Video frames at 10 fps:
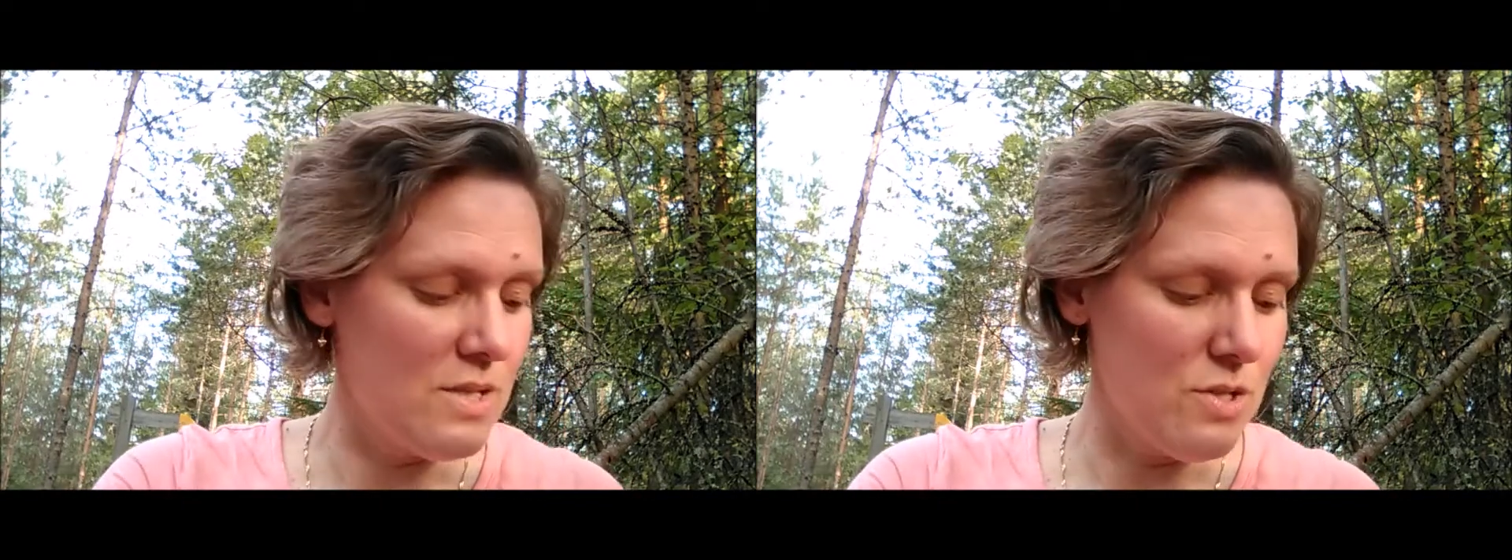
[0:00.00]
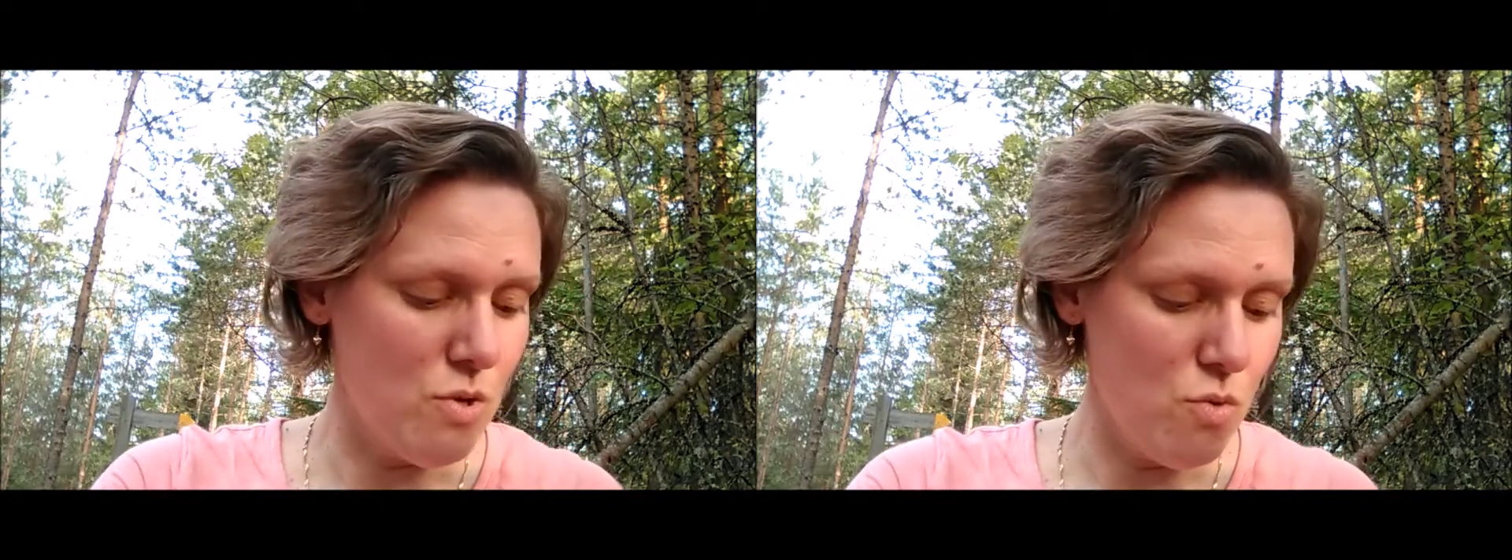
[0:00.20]

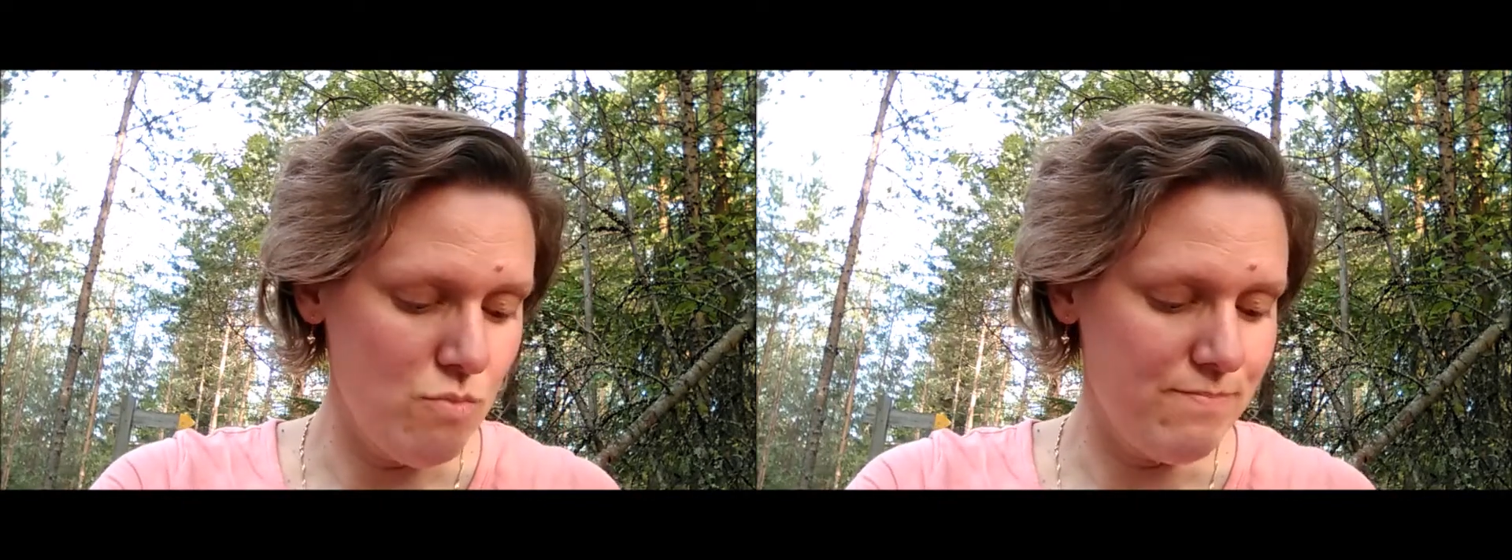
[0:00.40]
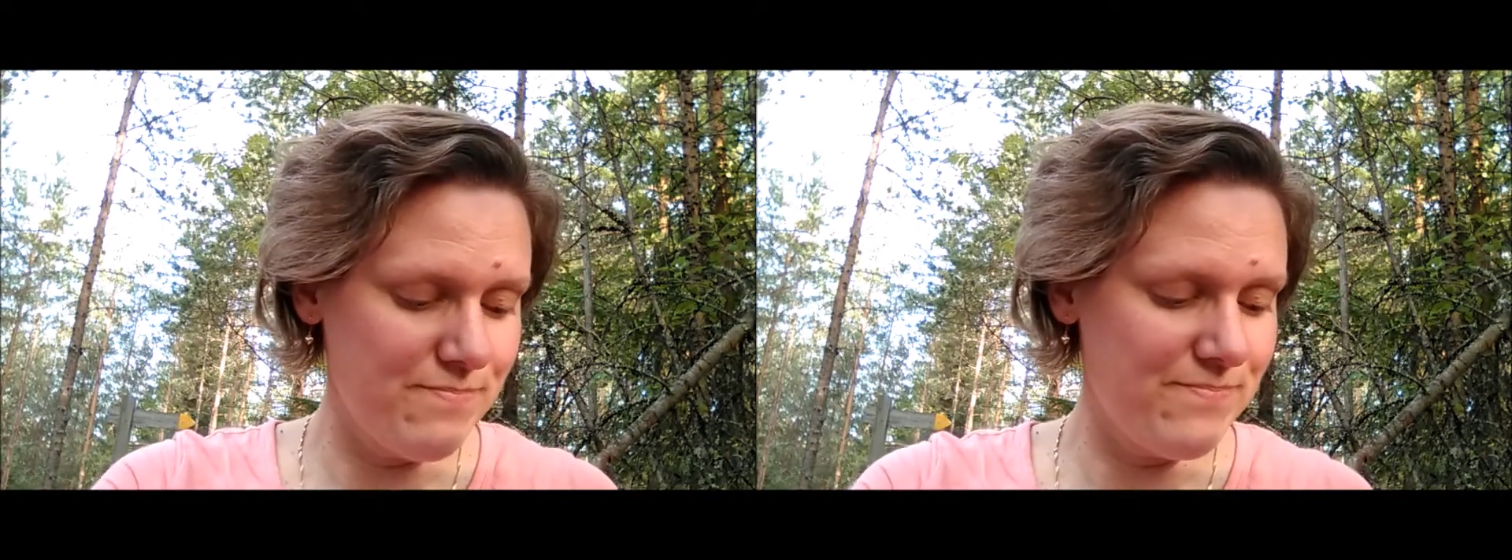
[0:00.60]
So
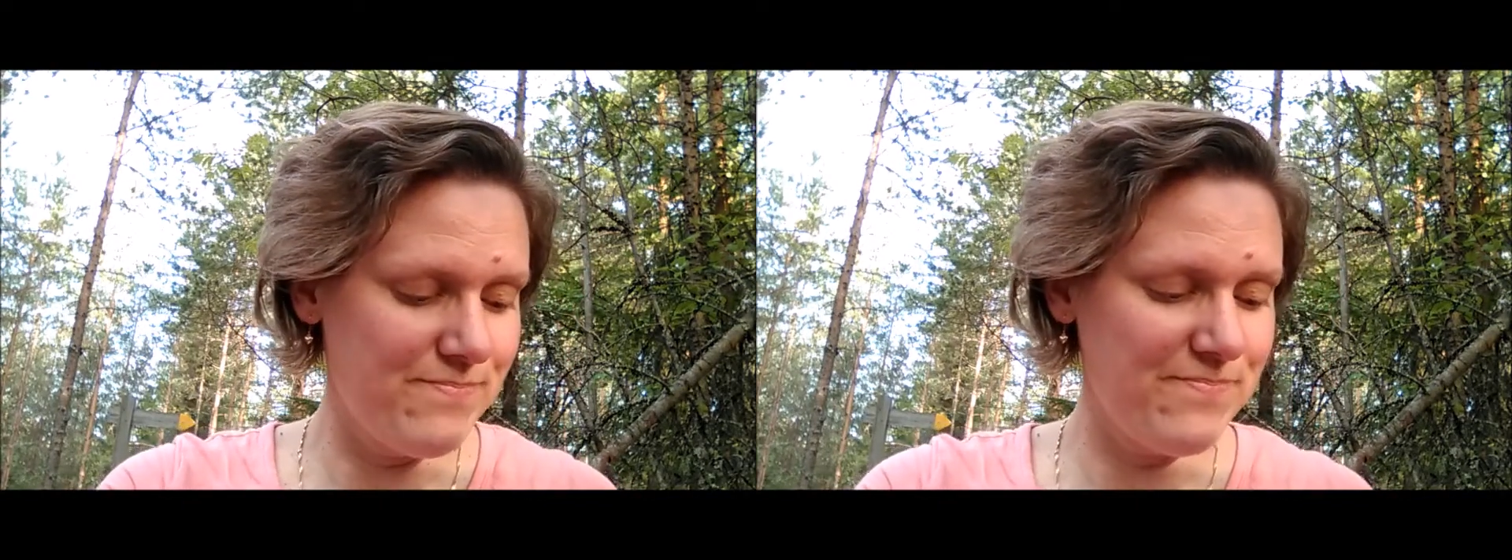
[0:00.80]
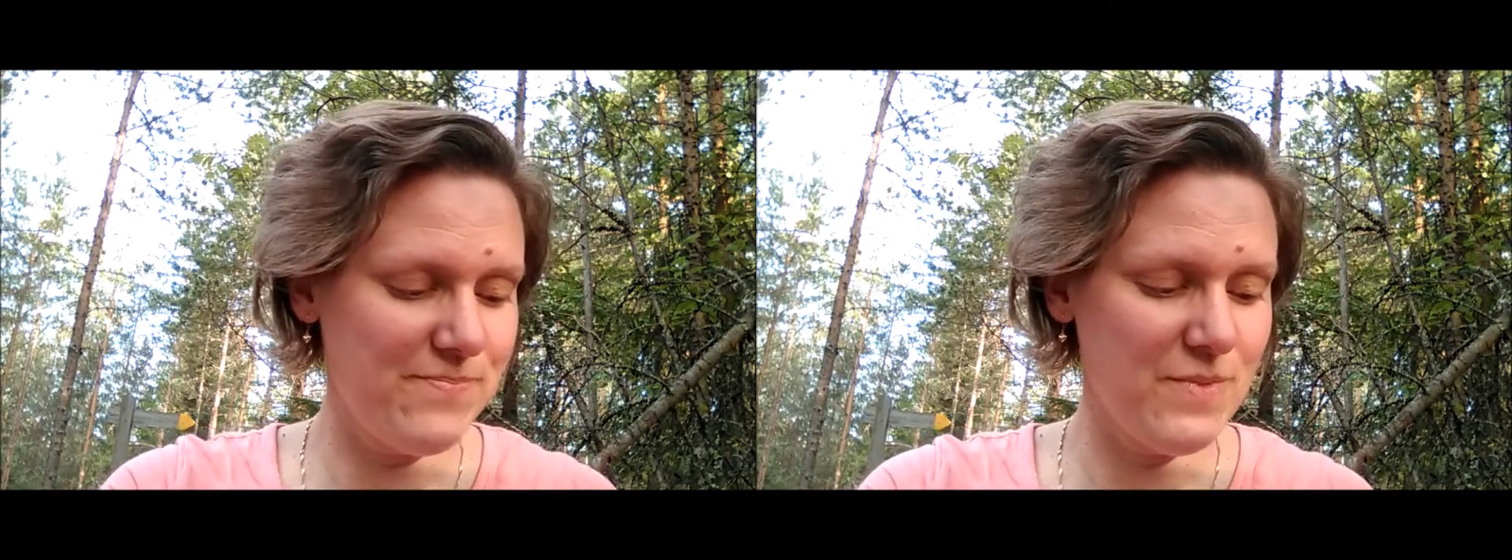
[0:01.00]

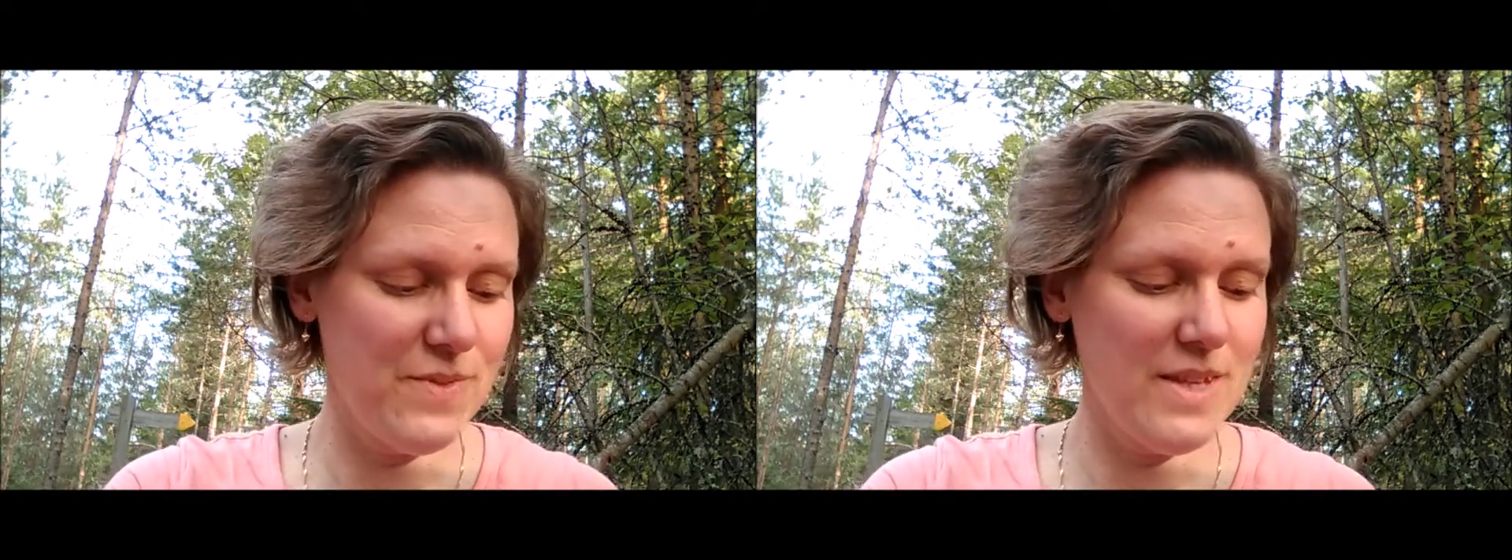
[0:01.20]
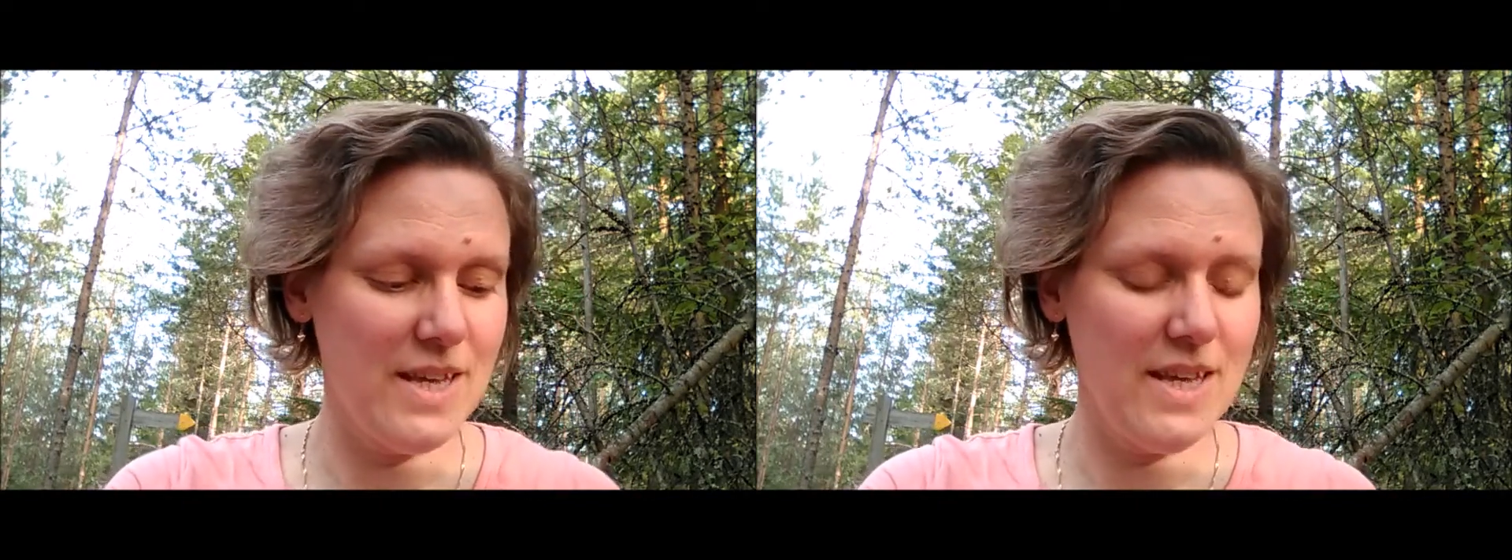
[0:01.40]

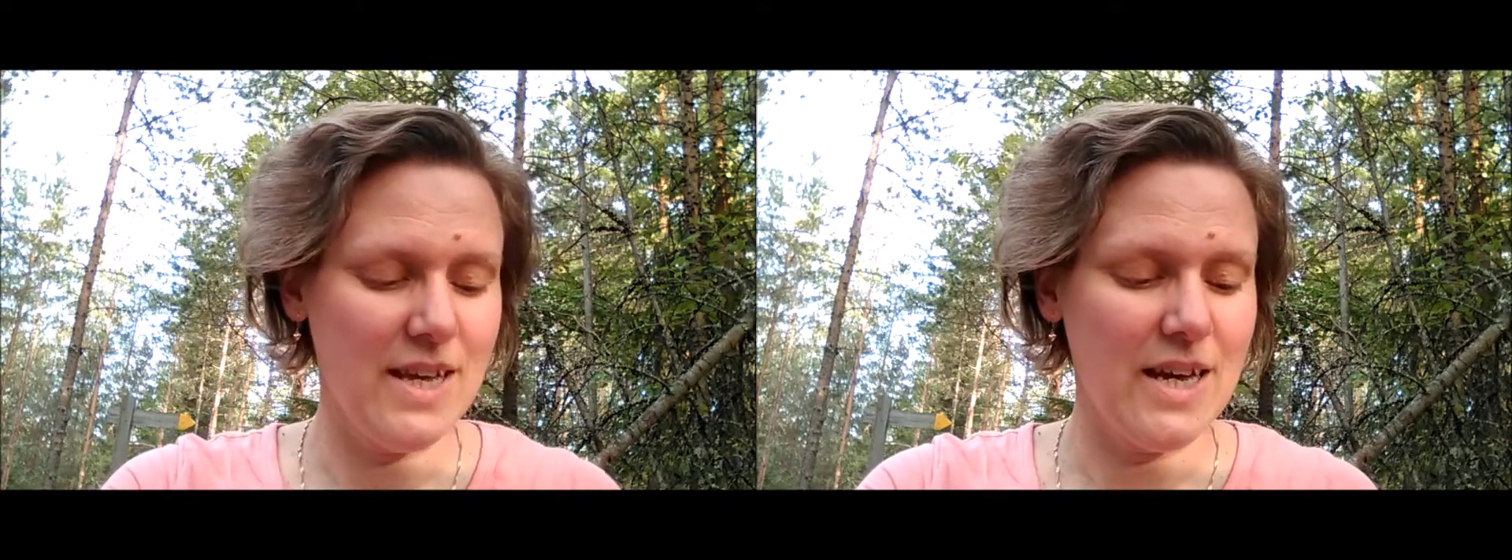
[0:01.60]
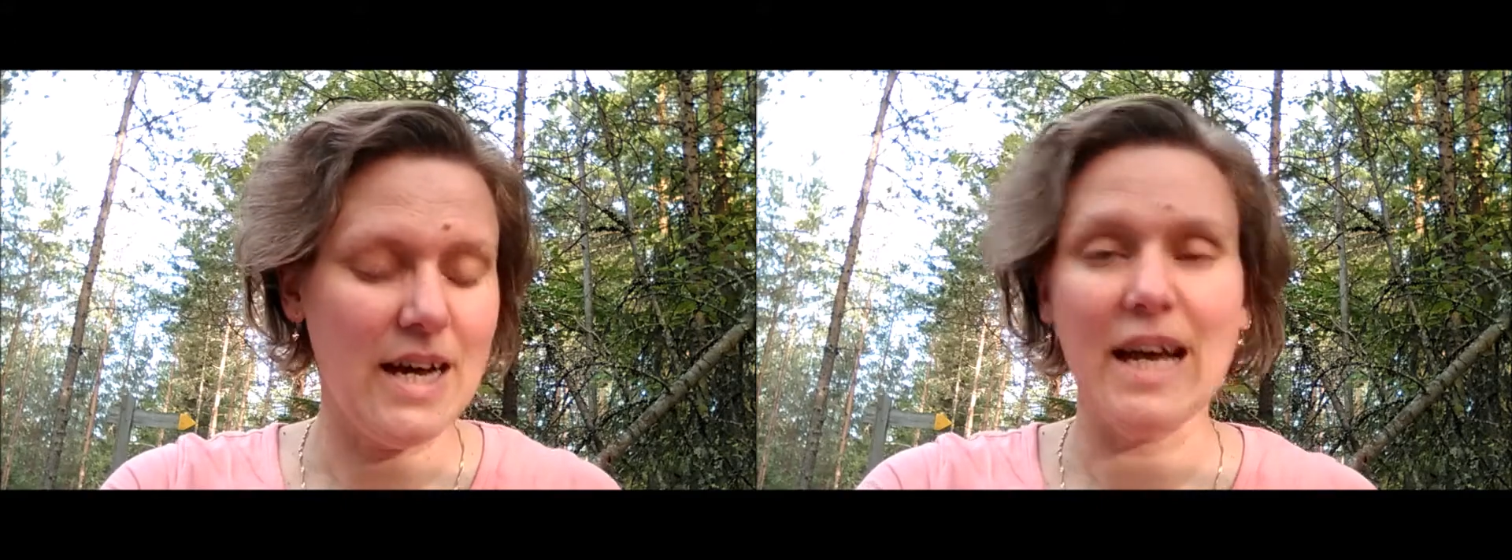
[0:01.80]

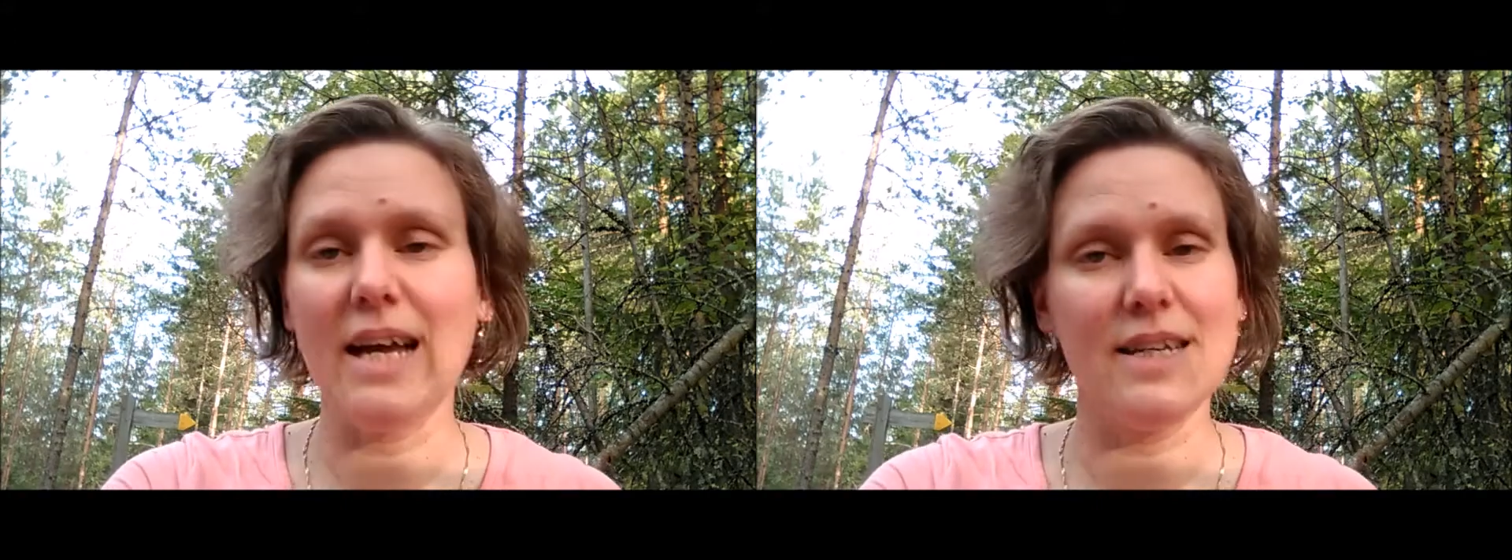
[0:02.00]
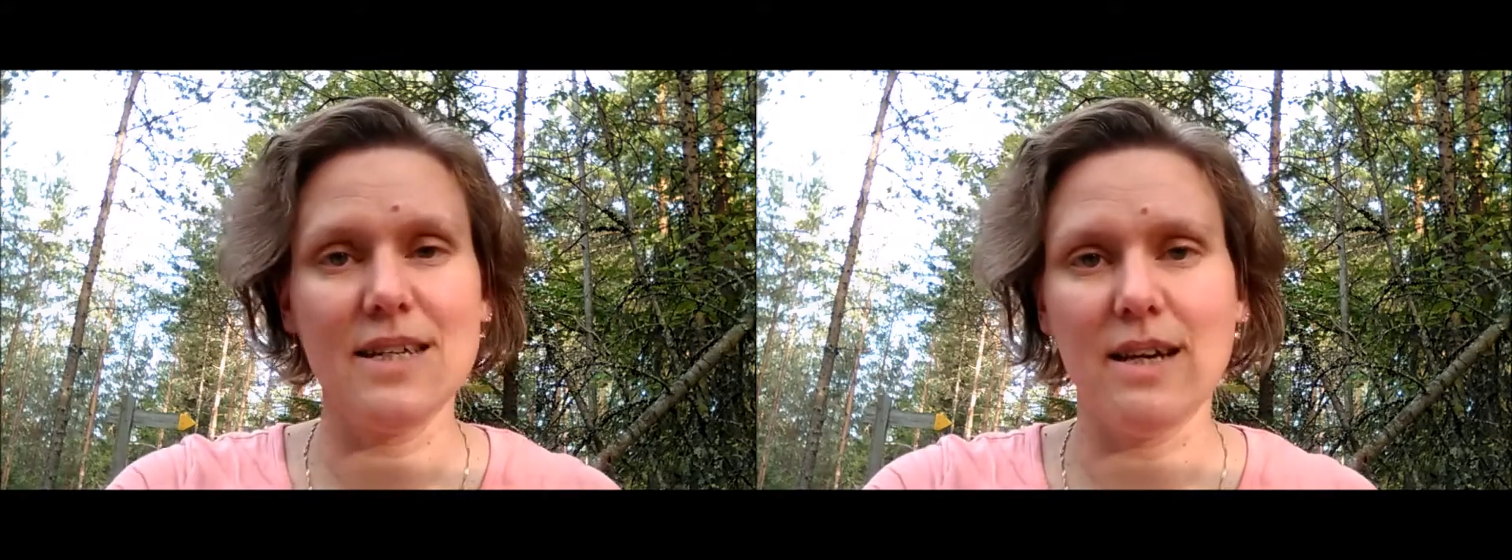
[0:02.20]
I had